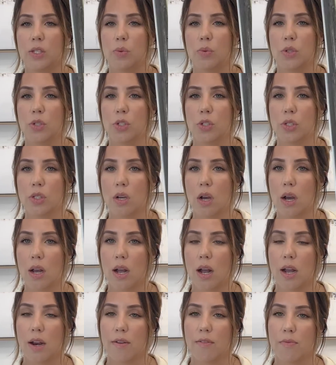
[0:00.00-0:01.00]
one's just got
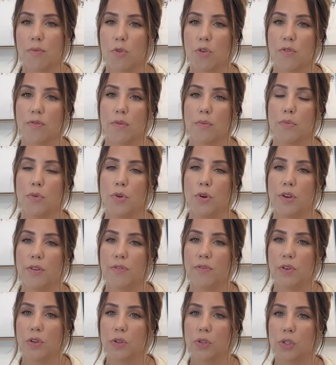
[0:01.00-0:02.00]
kind of more of a moody
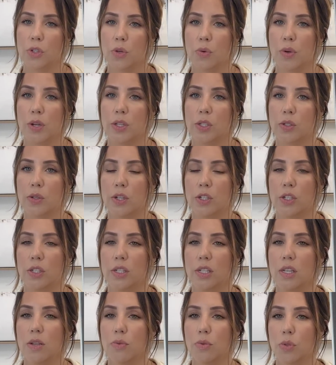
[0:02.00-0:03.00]
feel to it, so I just
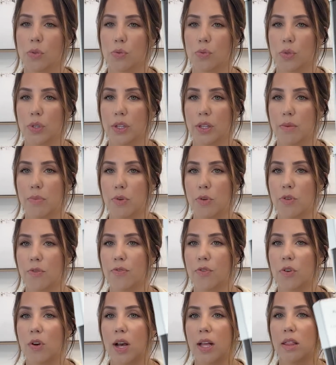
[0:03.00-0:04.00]
think it was really
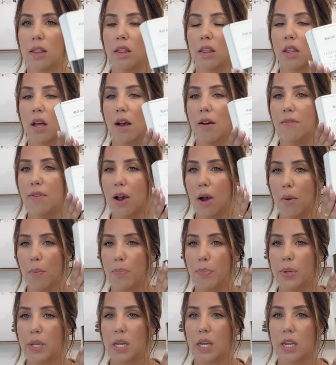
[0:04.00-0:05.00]
beautiful. I love how
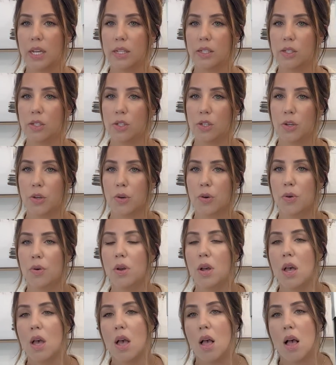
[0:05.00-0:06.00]
big it is too.
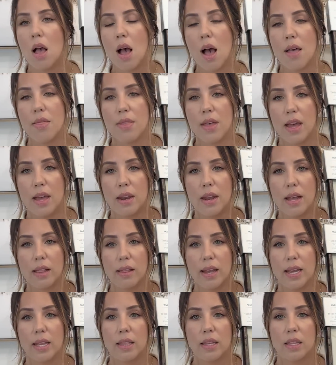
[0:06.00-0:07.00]
And then I
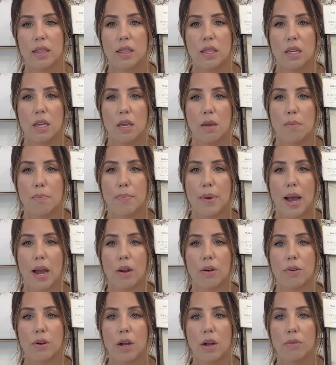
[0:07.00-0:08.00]
like that the
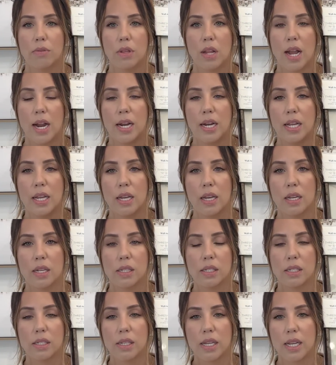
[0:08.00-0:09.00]
background lining
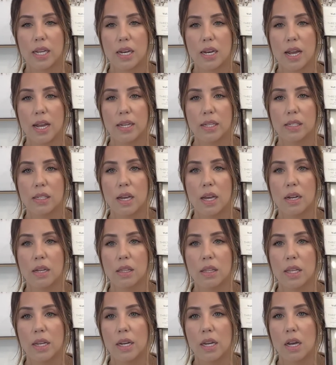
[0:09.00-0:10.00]
is in like a nice kind of
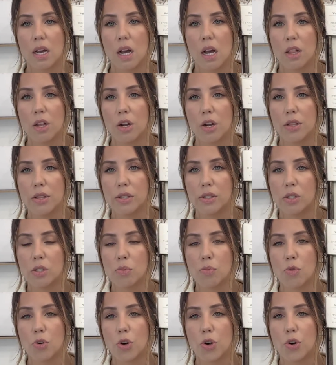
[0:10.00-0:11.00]
linen color, and this is
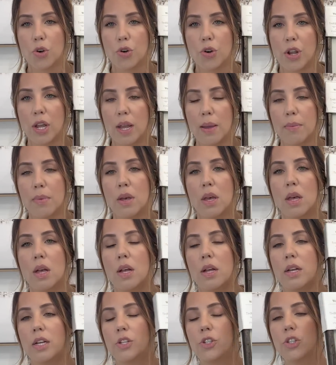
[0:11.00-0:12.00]
more cream.
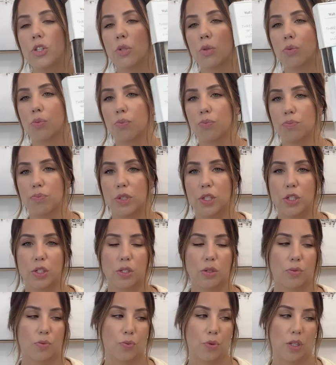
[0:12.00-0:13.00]
It's just
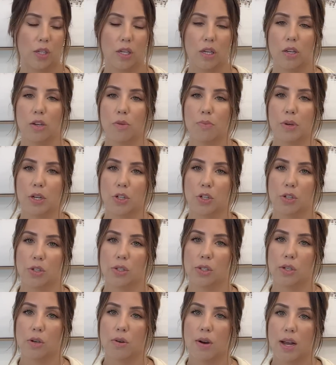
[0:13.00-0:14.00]
a really cute picture.
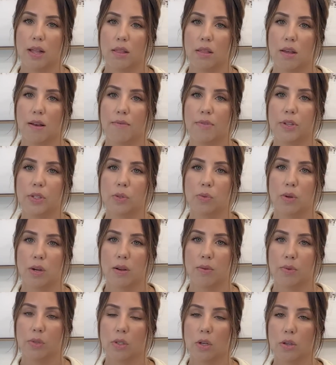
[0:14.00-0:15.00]
So I love this one. I
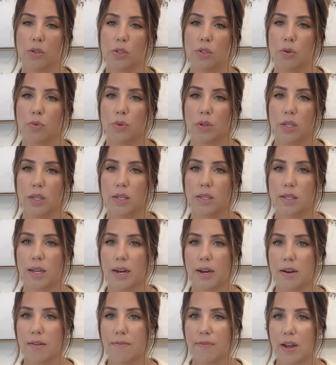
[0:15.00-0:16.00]
was also really
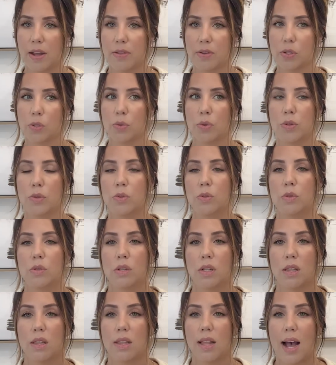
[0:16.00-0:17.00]
excited to find this one. This was
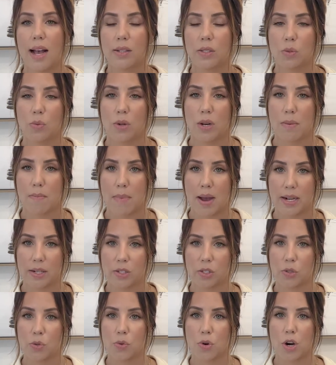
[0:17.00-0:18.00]
the last one in my
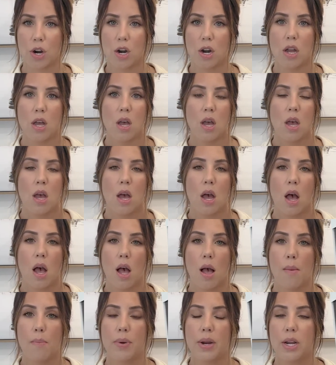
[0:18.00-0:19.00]
store,
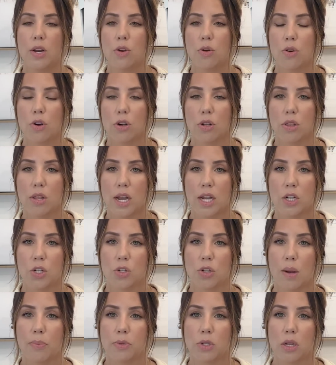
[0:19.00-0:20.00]
but I know her line
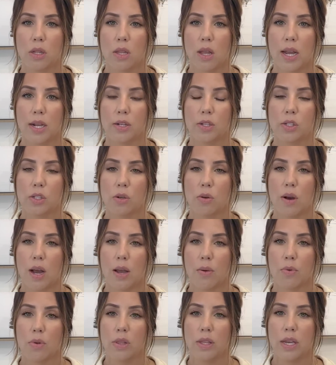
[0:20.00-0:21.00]
dropped online, so I
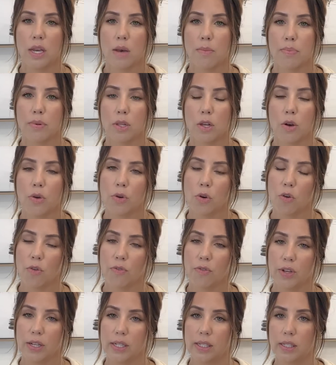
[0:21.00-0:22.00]
will link it below, and
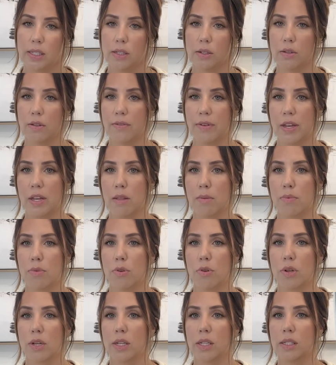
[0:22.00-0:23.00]
hopefully it's still
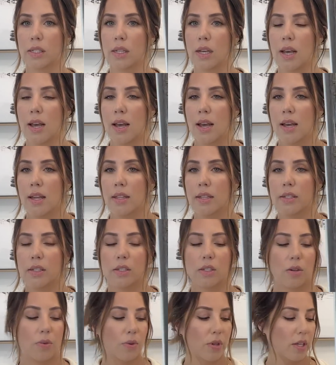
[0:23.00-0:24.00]
available because this
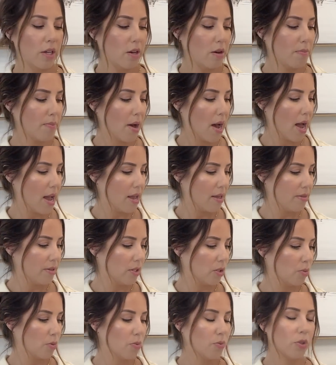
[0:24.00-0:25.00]
is a really good buy. And
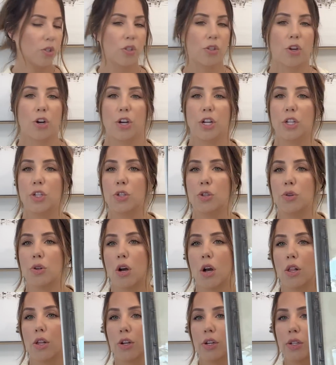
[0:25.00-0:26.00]
this one was
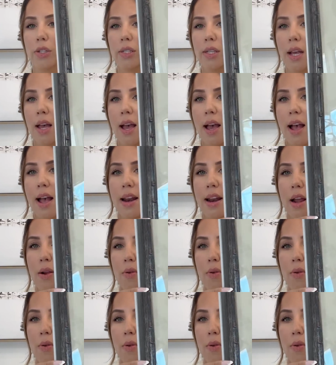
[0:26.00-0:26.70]
$32, and I